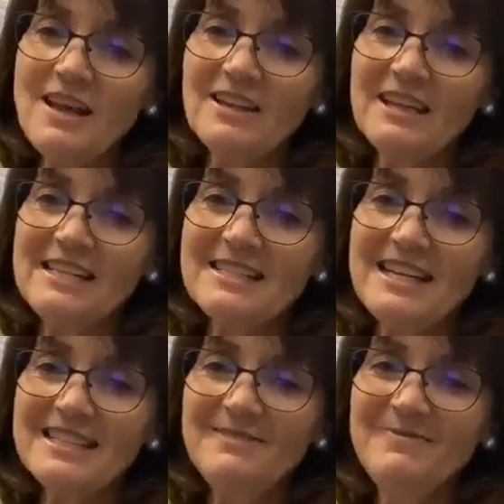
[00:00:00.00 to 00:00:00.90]
holiday
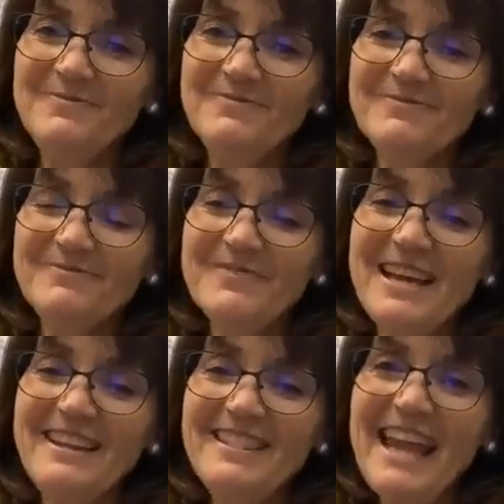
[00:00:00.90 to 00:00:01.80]
season.
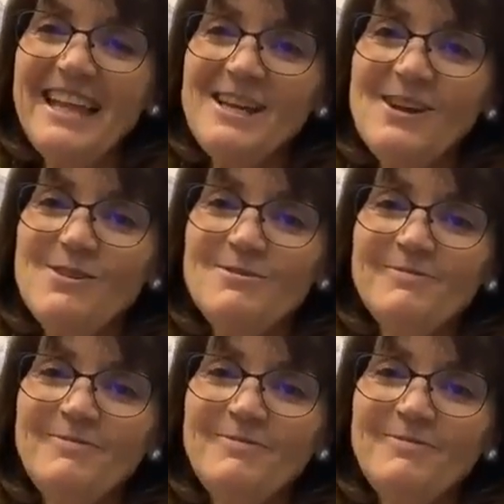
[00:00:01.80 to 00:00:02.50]
Thank you.